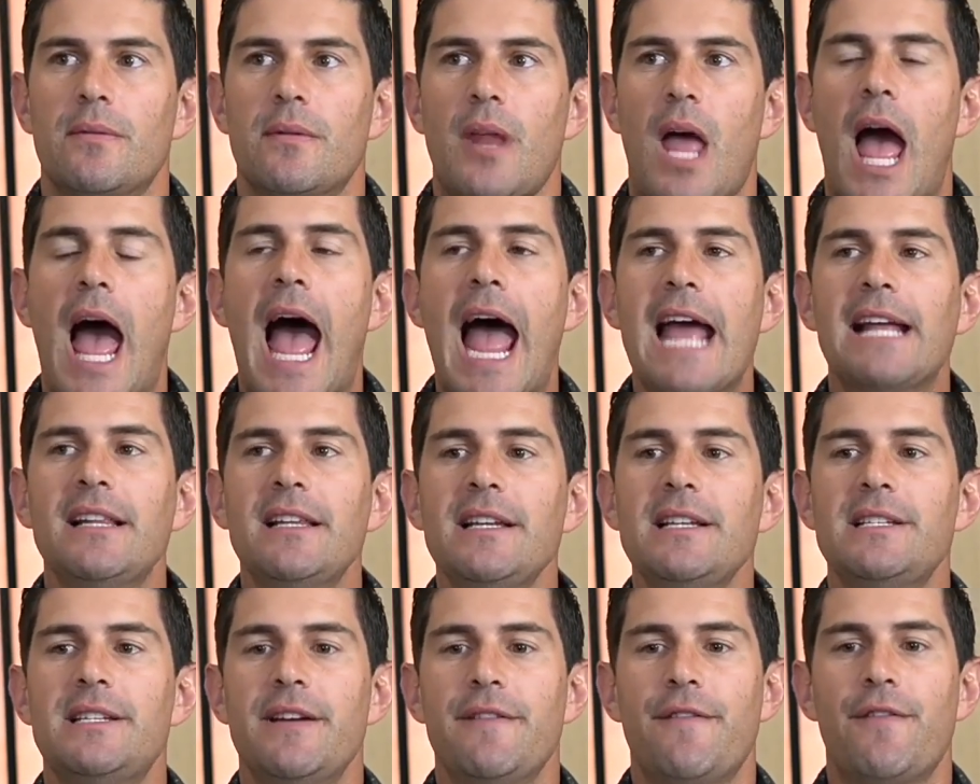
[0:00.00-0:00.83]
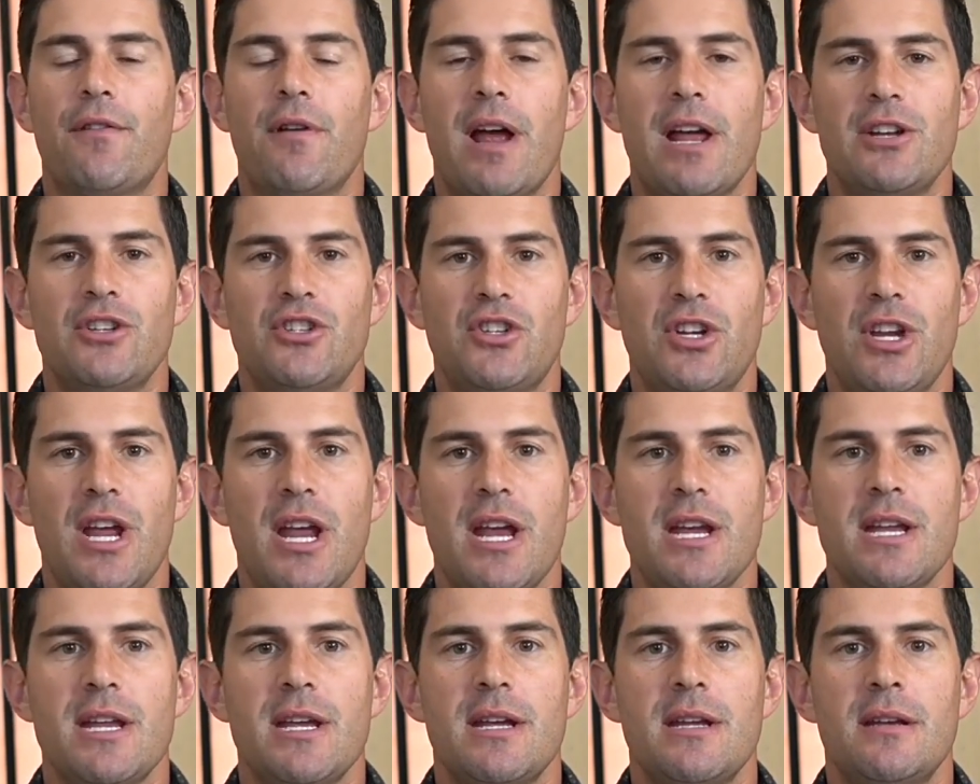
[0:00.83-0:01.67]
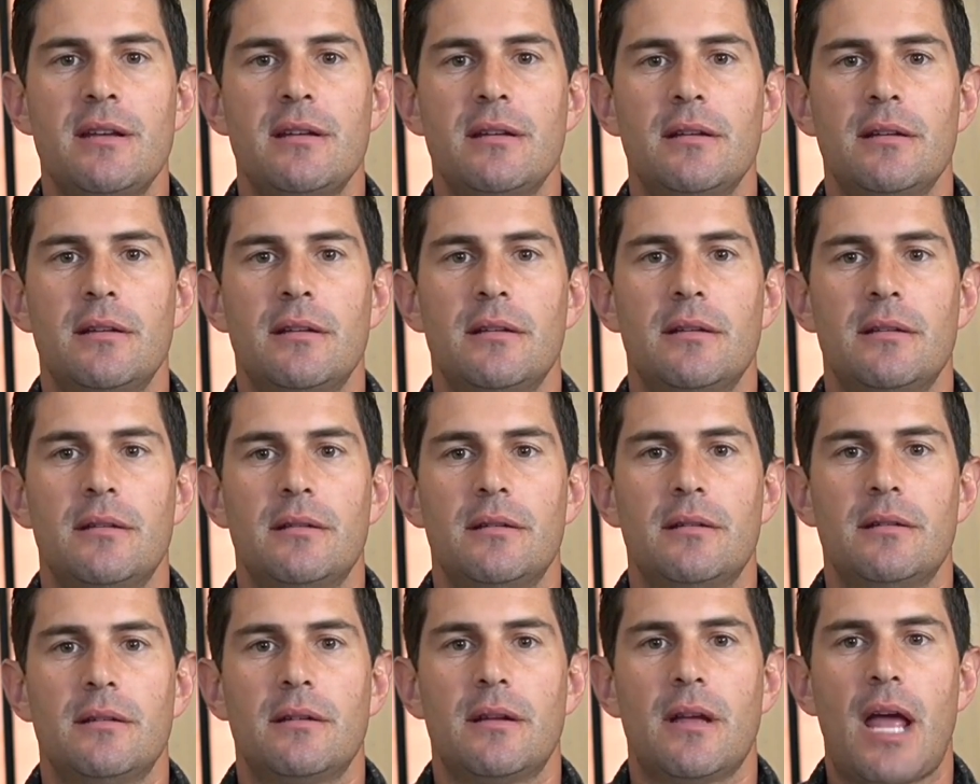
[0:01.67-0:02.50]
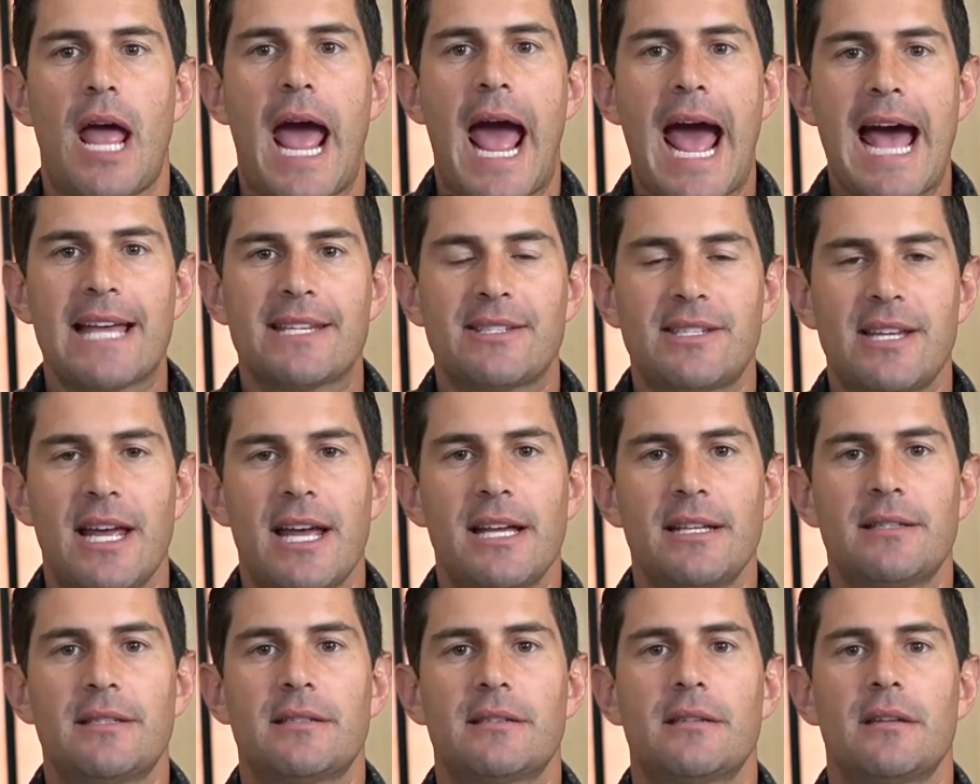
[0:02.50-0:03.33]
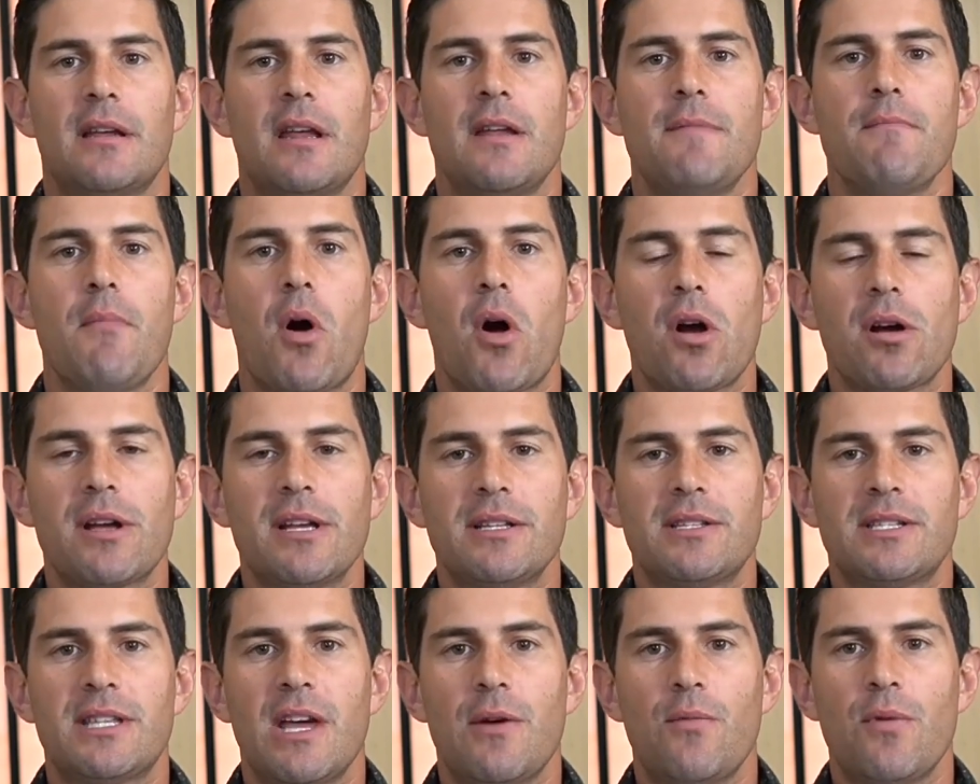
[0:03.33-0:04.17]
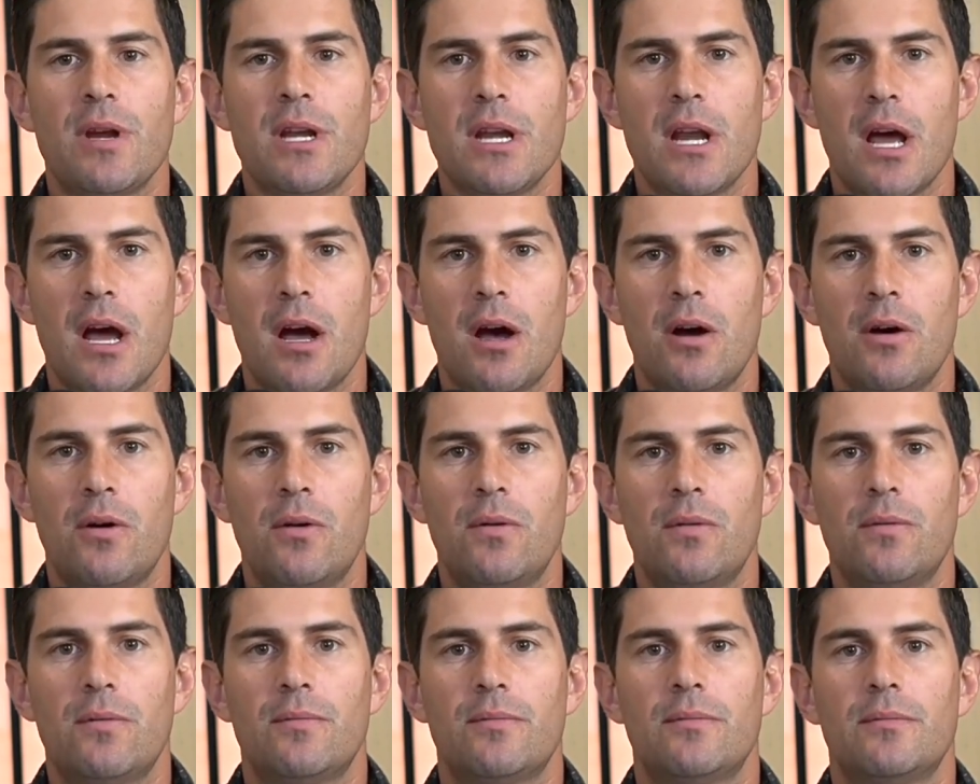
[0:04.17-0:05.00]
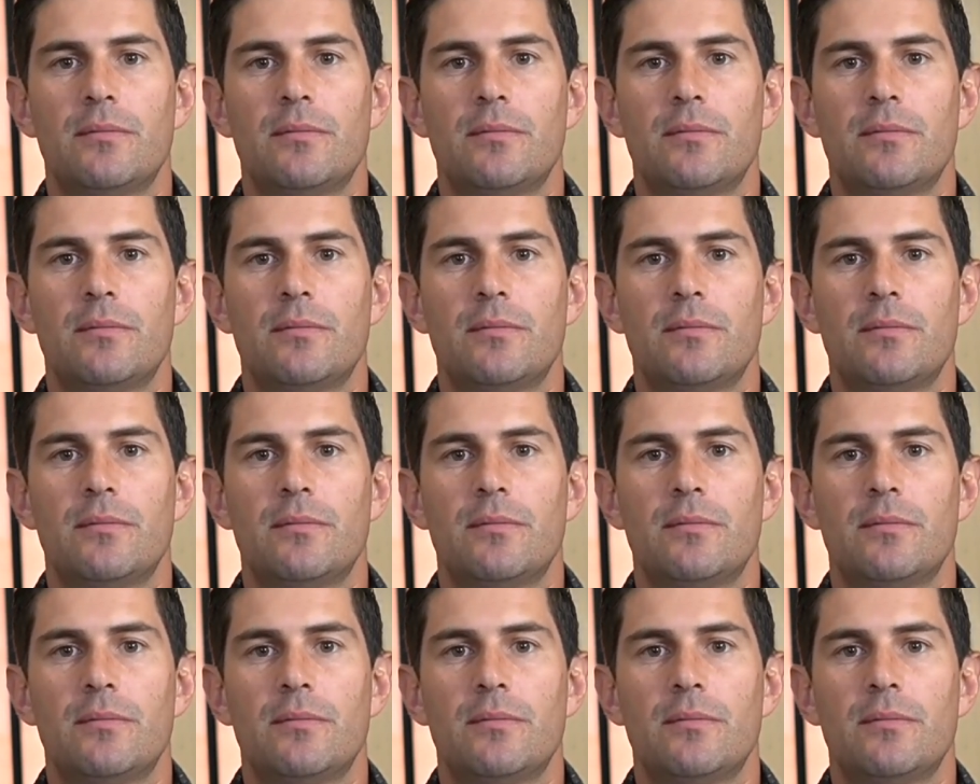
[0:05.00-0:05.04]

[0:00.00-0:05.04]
highly differentiated assets in markets that we know,